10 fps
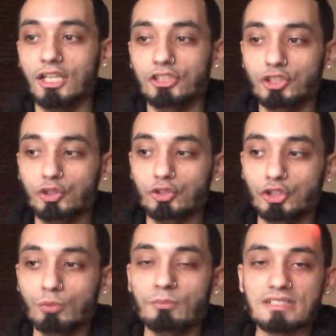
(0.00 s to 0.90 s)
you
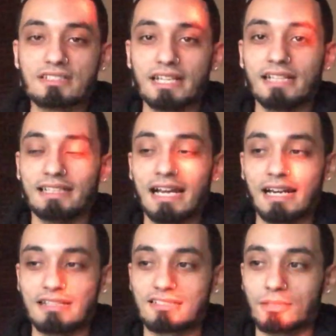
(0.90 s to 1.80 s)
you mistake that
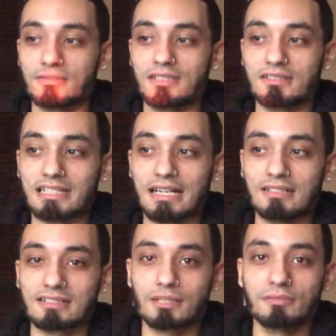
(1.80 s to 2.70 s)
as some
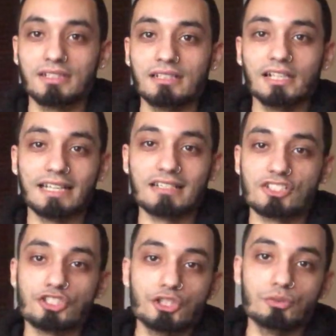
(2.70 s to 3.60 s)
as something
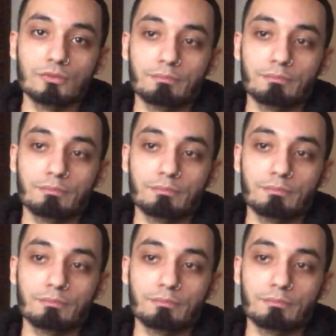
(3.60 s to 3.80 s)
against you.